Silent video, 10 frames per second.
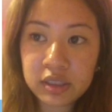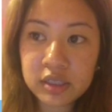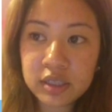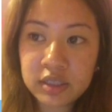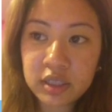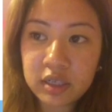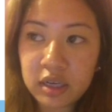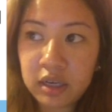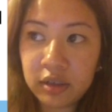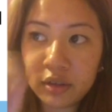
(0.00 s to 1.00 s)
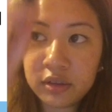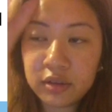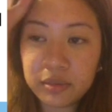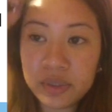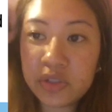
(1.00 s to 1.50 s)
there's
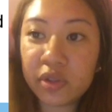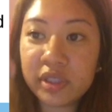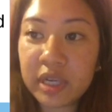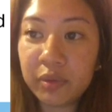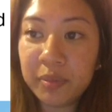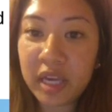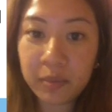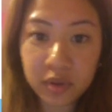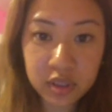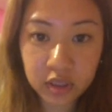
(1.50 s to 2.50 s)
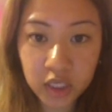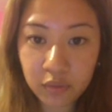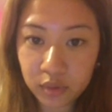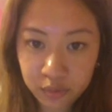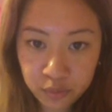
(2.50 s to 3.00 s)
another resource that will be able to
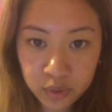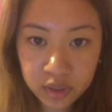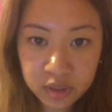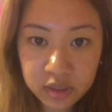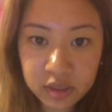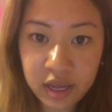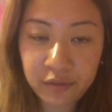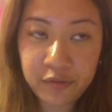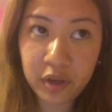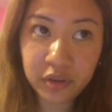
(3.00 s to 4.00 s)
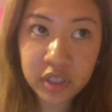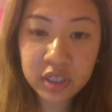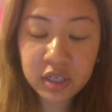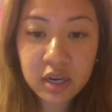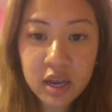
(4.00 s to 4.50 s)
cover for that
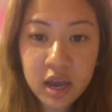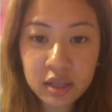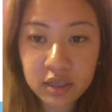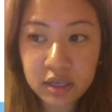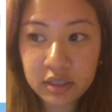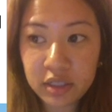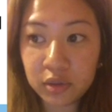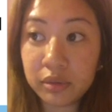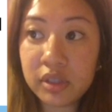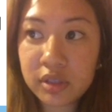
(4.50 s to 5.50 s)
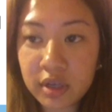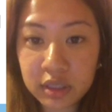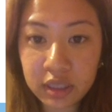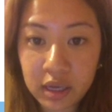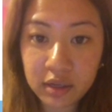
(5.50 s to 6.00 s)
failure, and then it will restart
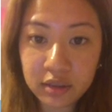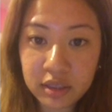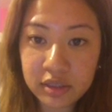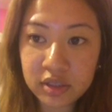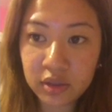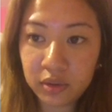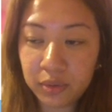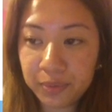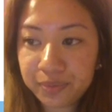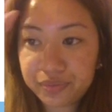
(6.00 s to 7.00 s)
again, and so